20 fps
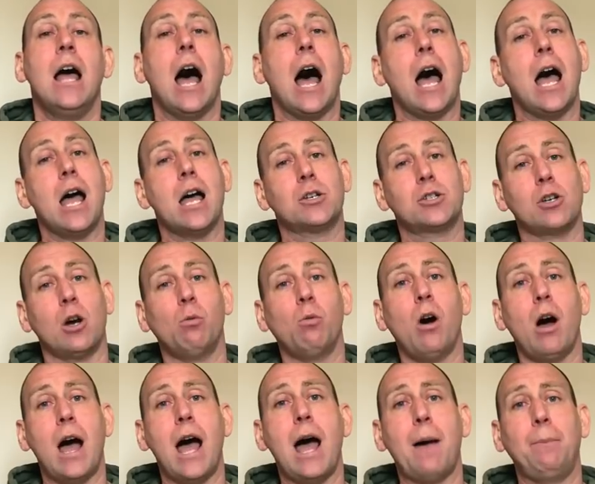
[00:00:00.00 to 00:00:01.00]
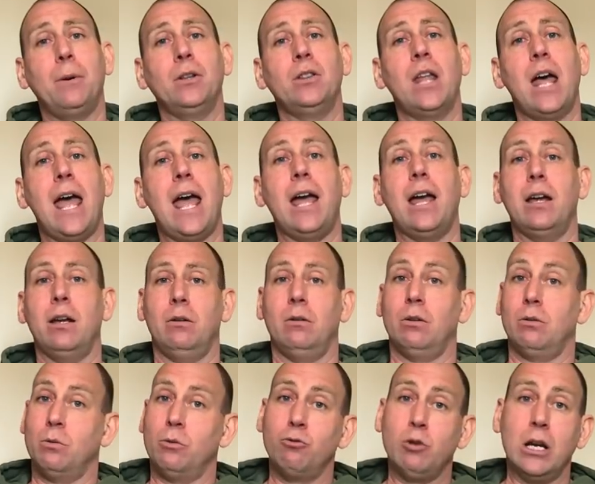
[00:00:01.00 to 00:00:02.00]
Uh, so what happened there,
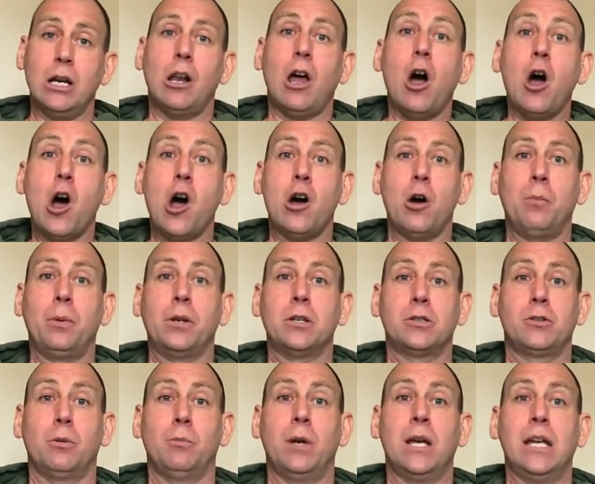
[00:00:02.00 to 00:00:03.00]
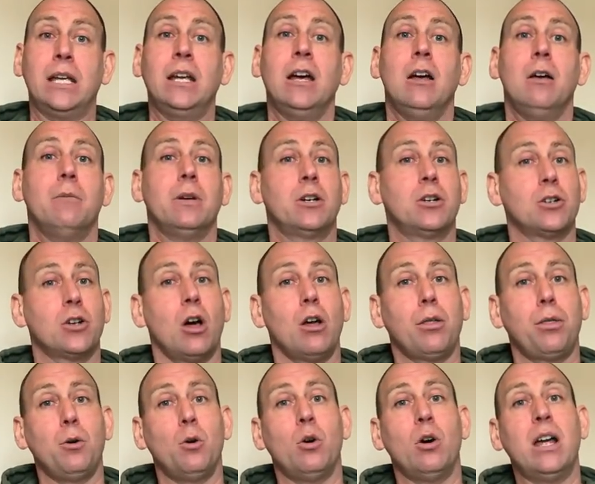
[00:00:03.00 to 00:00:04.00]
real eye-opener to me, because I
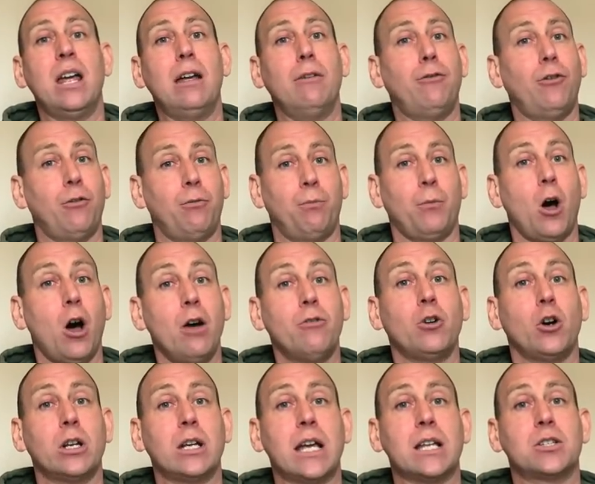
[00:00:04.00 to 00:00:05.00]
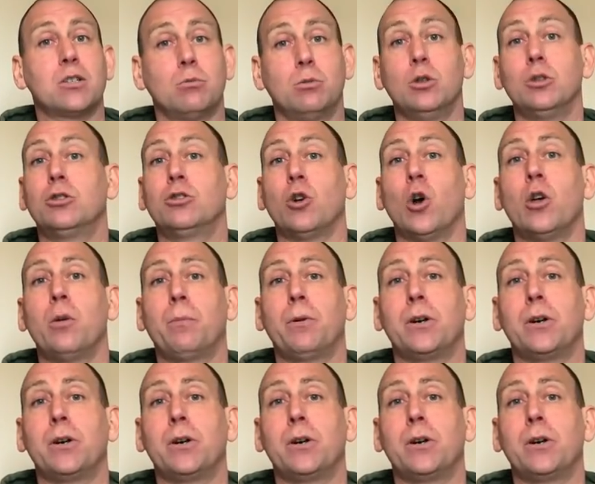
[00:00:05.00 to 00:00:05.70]
thought, if I've got to get some good groin